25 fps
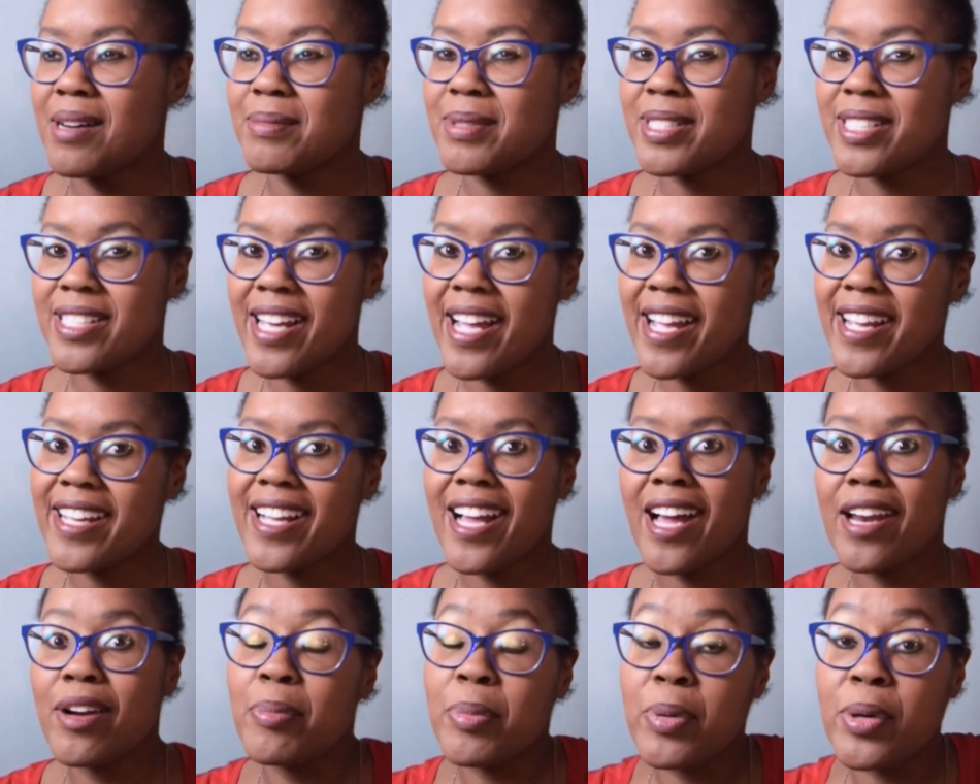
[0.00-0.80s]
today it
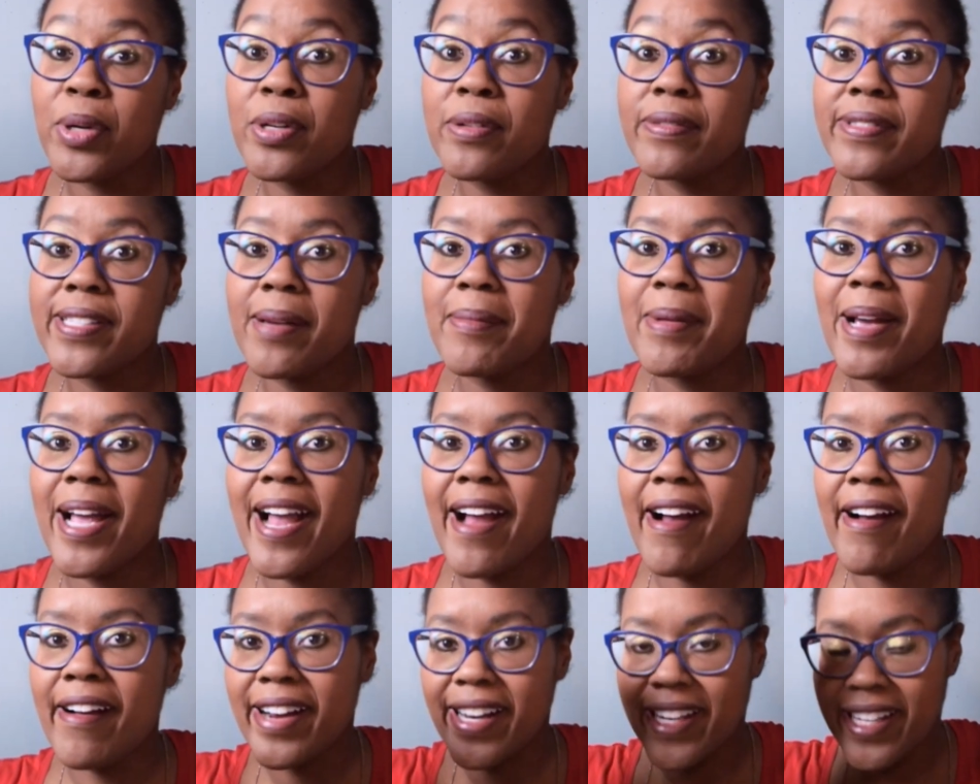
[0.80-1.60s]
kind of proves that my
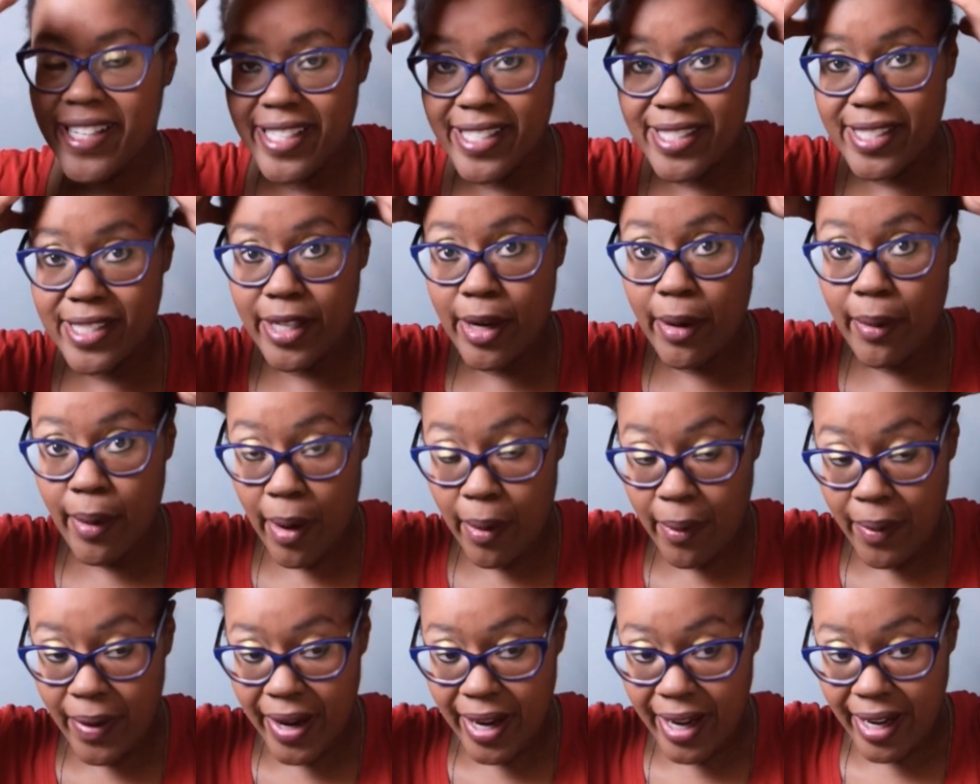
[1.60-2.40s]
hair is
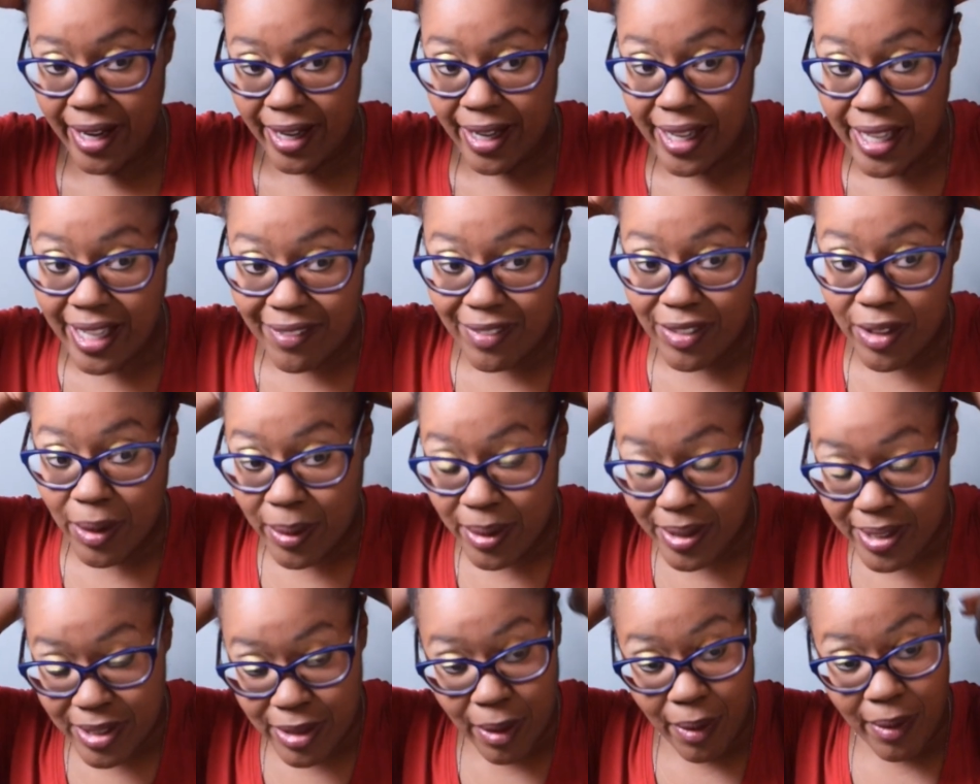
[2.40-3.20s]
growing, even though
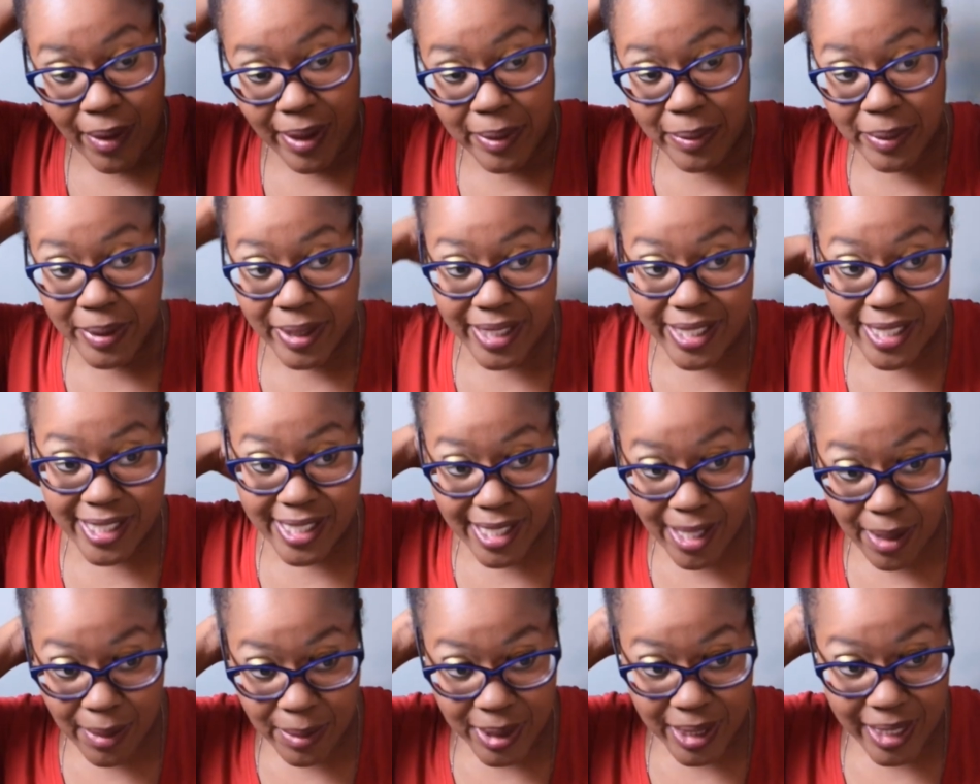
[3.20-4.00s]
it's growing really
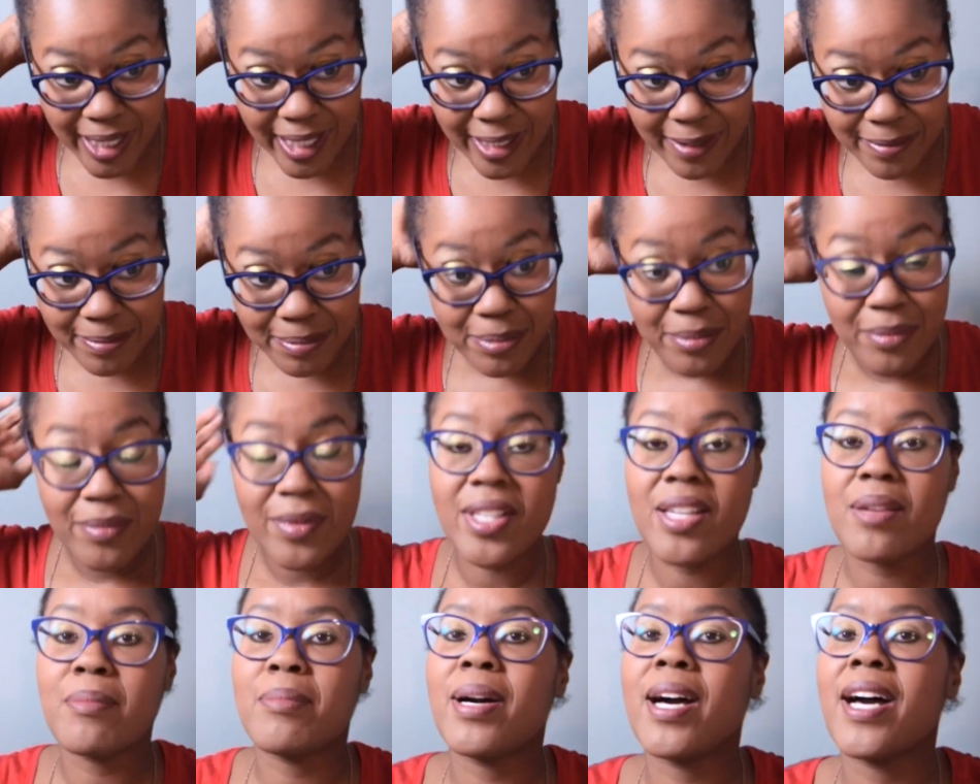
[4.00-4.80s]
slowly.
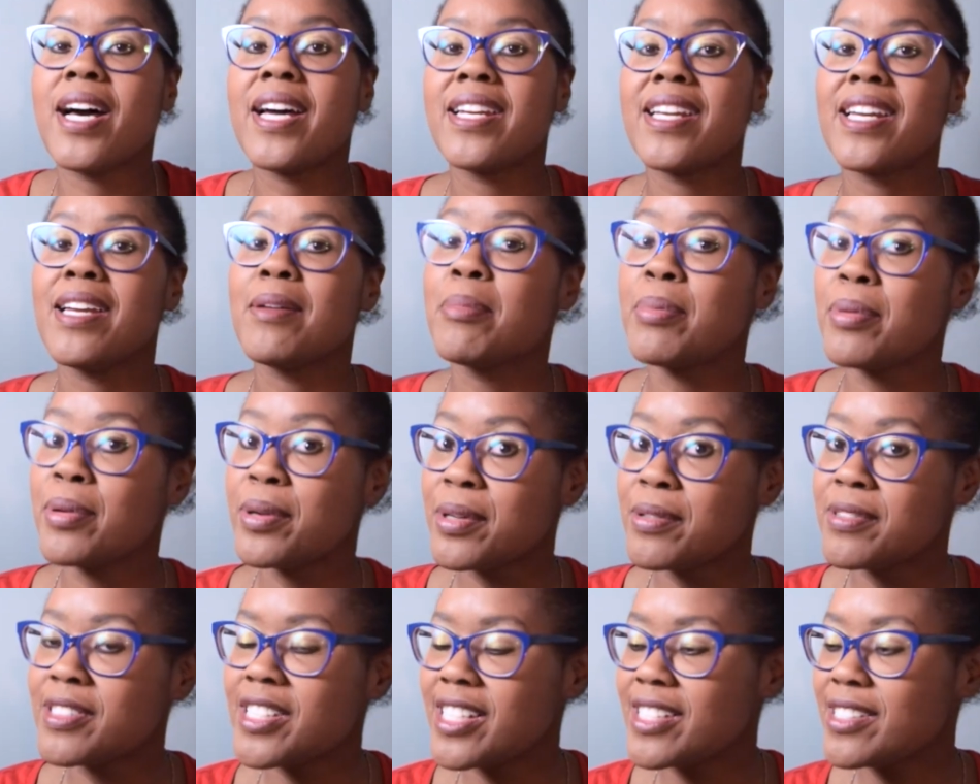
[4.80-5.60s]
But it
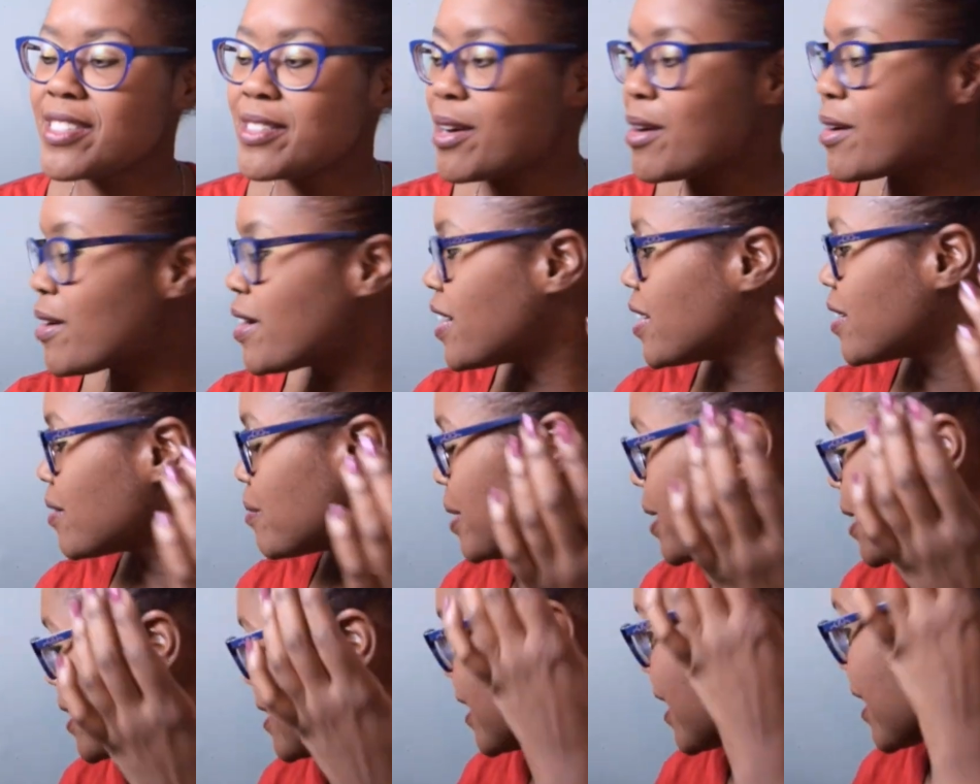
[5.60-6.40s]
proves that it's growing
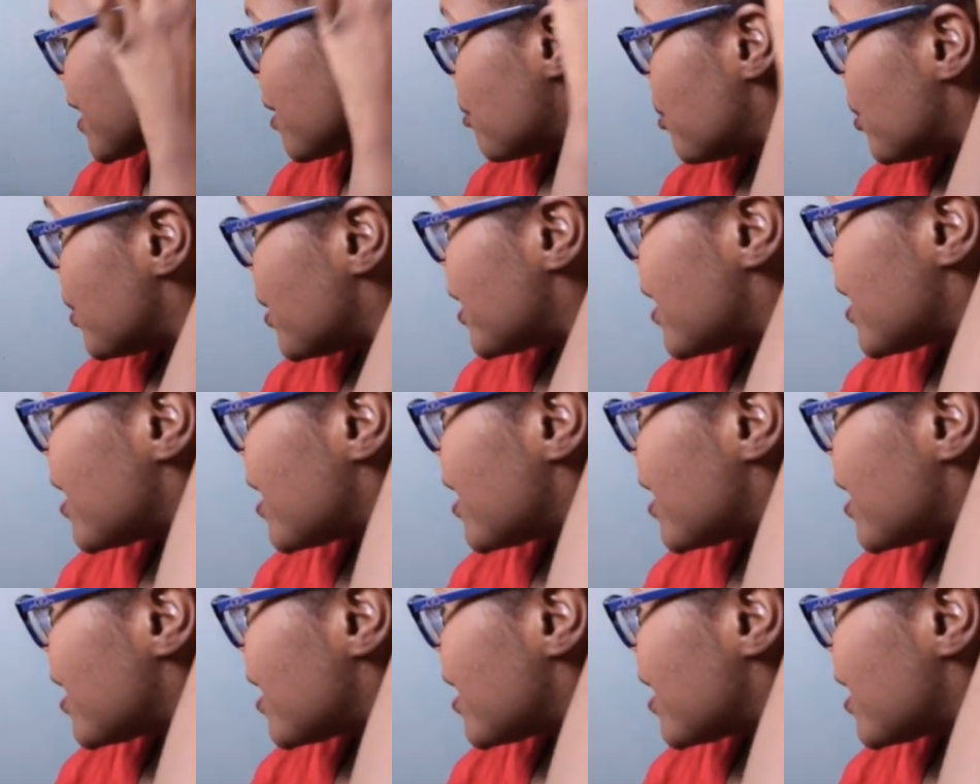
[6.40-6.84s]
because I can put